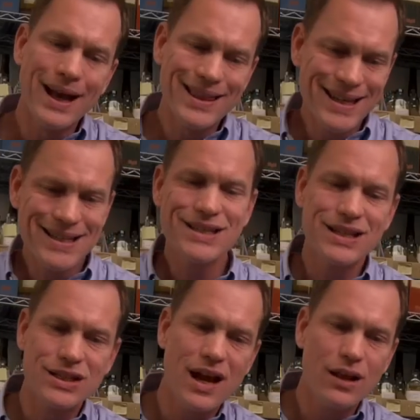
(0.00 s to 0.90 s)
This is a
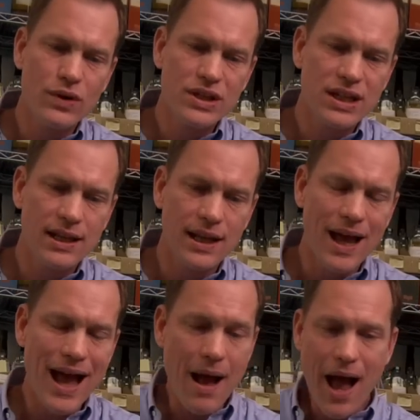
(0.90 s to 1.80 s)
style of whiskey that
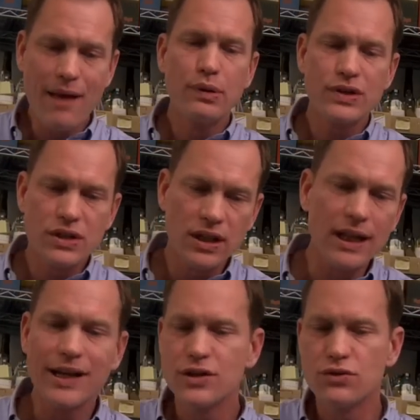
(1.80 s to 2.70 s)
I personally
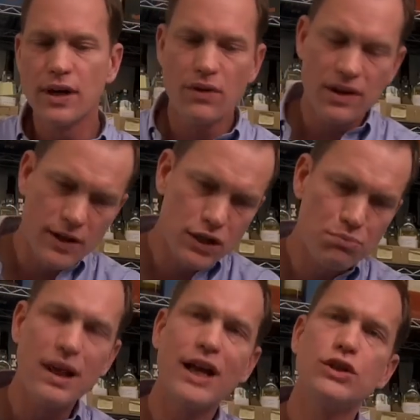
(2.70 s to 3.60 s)
like to drink with a
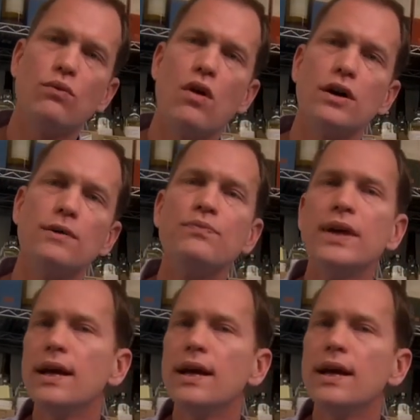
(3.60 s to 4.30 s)
splash of water.